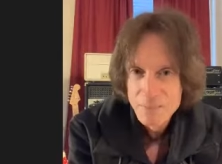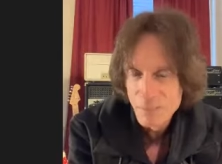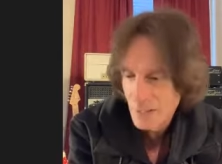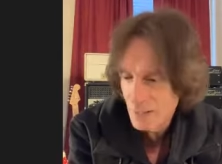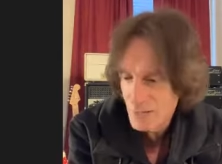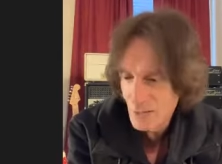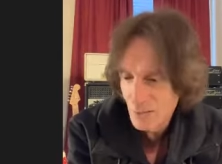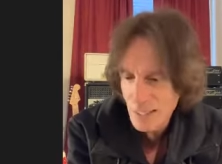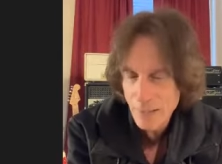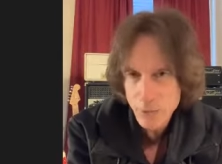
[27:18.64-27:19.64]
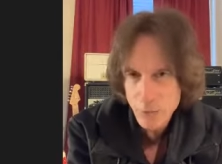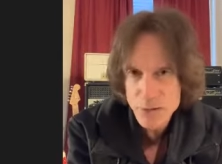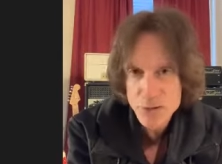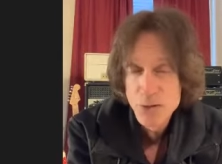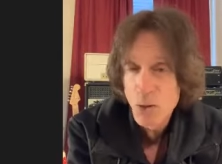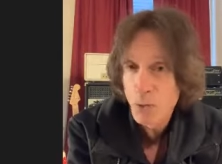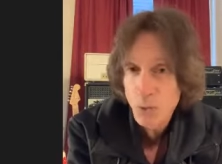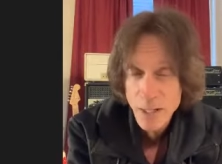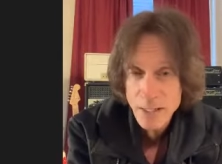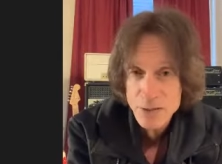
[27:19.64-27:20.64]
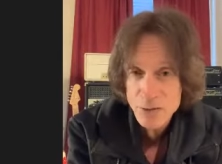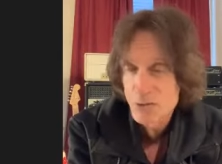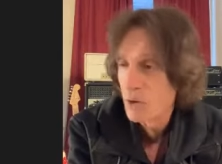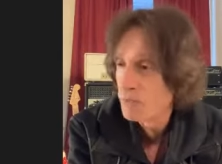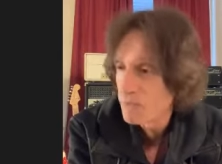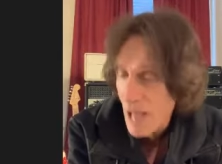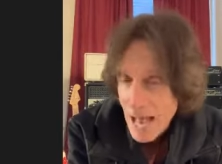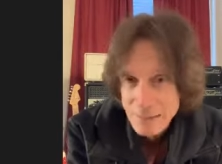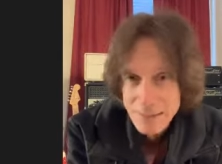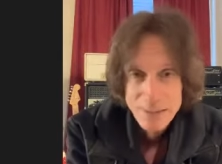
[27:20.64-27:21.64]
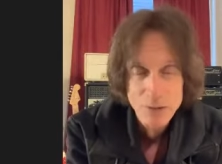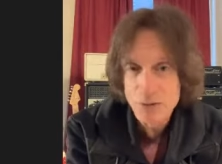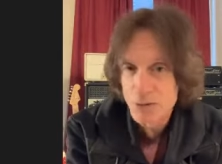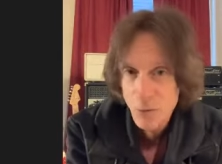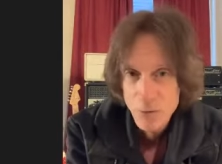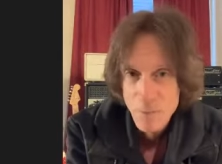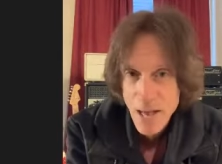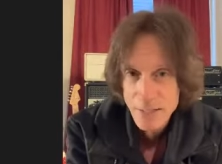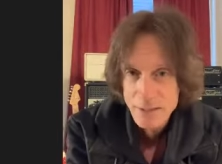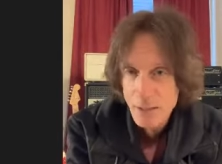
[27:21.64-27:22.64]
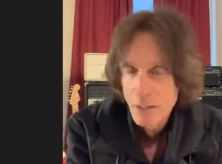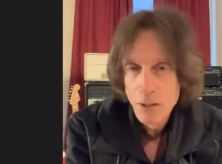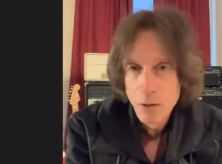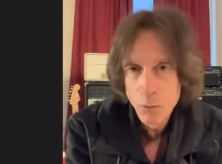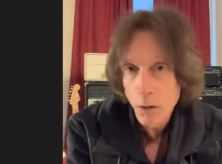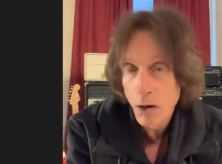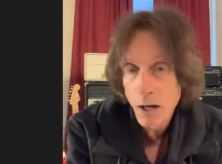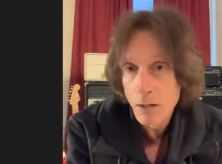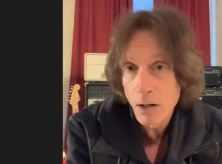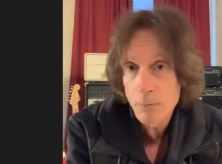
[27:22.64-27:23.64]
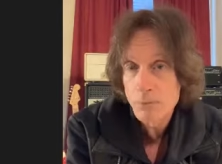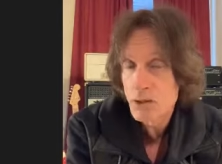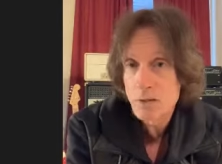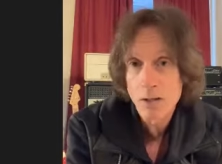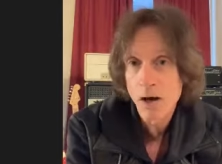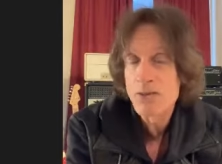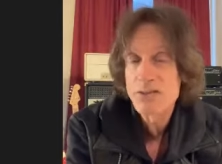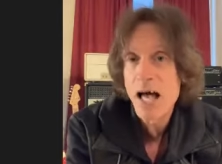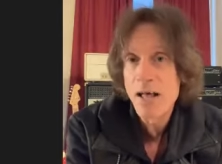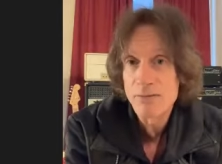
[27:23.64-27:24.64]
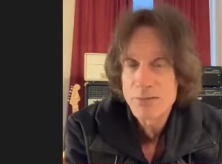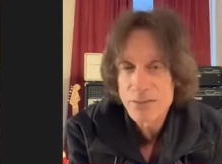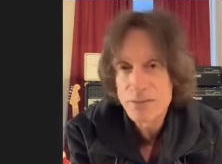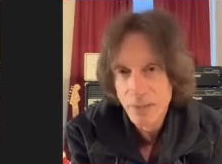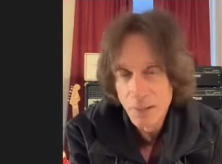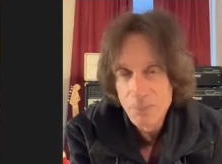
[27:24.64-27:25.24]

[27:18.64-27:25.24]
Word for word: because, you know, again, there is no greatest, there's no fastest, there's no the best. We're all just ourselves, you know.